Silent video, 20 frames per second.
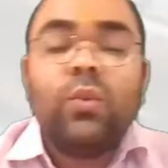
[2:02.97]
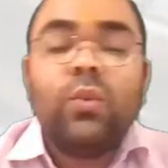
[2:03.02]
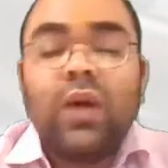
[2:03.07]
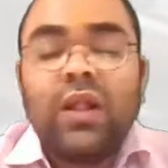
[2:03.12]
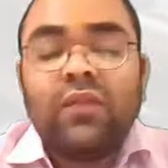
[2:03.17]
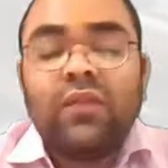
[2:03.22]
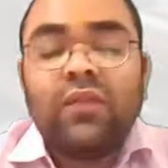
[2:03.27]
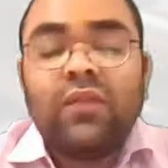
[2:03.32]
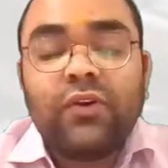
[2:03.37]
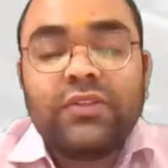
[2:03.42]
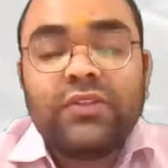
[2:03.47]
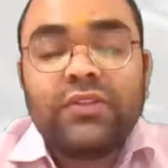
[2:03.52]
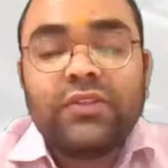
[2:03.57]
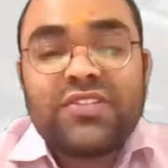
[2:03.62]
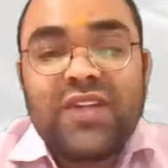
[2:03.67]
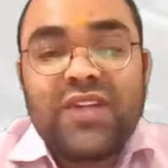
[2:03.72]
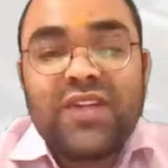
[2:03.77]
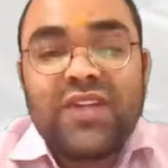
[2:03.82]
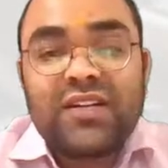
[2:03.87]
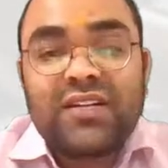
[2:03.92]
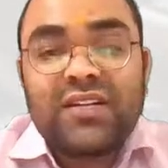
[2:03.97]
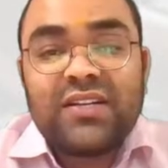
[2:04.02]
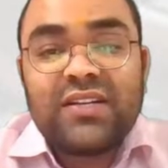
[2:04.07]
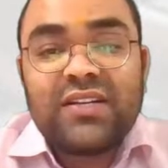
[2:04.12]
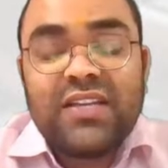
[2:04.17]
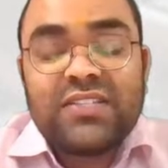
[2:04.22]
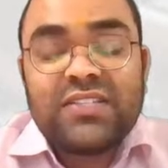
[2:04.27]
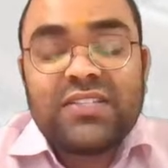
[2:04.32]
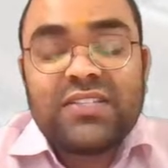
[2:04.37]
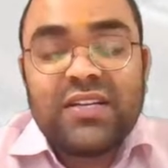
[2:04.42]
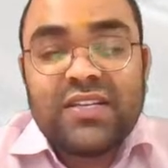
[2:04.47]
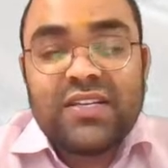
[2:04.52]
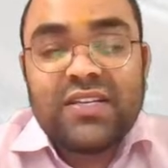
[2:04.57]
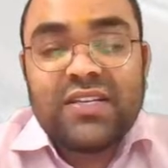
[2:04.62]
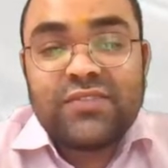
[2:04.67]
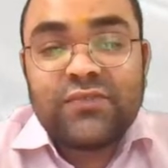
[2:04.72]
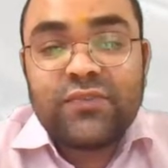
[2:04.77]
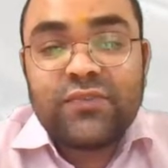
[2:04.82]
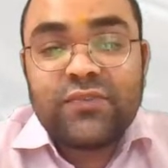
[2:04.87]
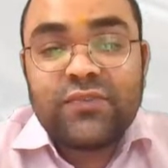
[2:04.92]
Well, for the standard gauge, it
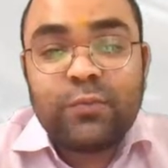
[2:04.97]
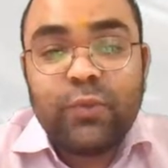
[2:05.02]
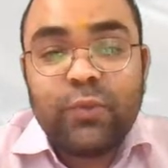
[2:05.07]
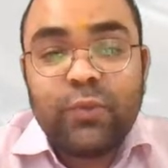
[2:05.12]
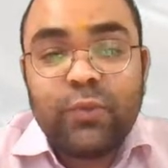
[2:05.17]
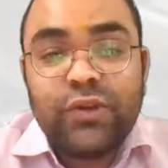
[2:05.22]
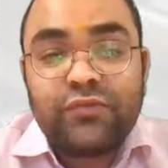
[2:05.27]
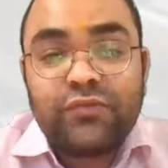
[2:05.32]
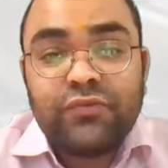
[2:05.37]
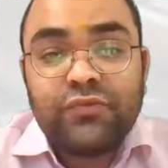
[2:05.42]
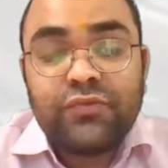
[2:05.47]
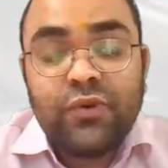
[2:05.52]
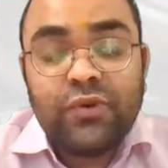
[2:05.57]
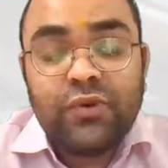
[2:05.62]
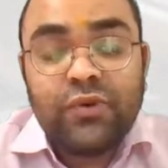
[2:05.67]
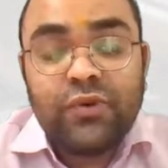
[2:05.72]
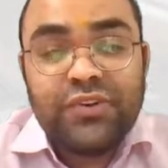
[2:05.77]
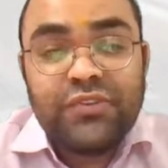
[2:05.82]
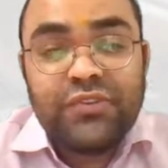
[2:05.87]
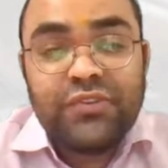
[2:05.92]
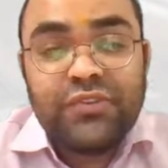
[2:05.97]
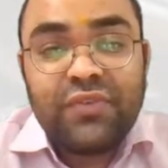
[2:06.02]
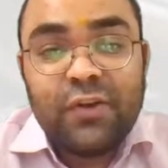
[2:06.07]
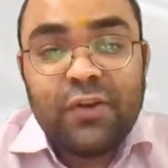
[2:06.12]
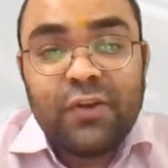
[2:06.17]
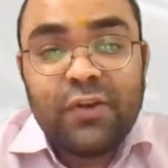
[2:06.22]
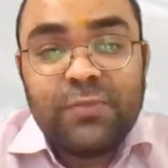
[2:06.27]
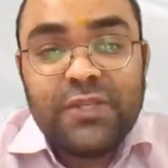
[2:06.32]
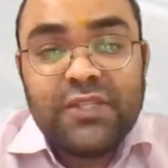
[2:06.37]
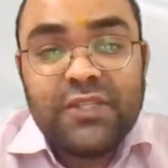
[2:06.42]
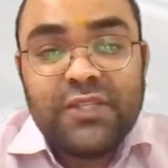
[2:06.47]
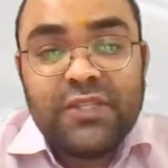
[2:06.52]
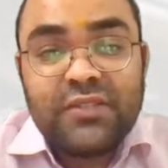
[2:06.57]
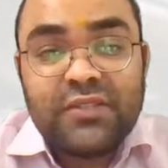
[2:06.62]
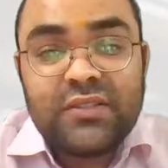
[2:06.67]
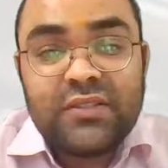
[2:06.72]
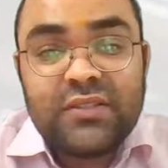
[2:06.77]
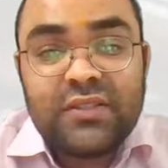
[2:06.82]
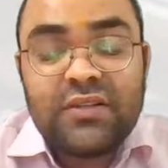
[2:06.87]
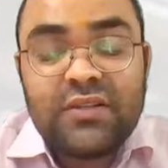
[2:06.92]
is 1.435
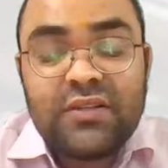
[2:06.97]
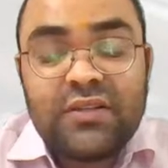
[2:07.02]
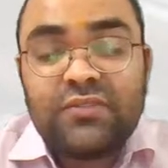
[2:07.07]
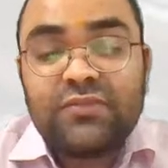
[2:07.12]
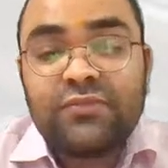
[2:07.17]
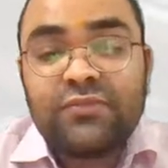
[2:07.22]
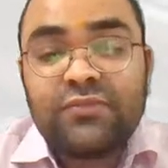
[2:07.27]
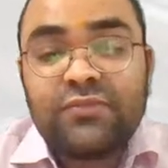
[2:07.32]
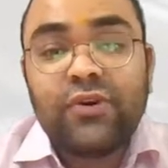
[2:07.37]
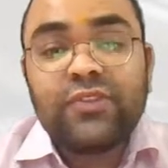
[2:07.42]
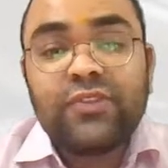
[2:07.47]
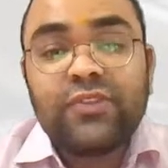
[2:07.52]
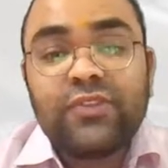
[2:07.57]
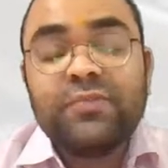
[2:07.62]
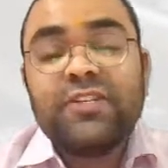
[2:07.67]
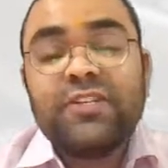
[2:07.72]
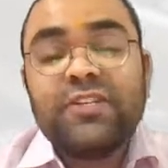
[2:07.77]
meter. For the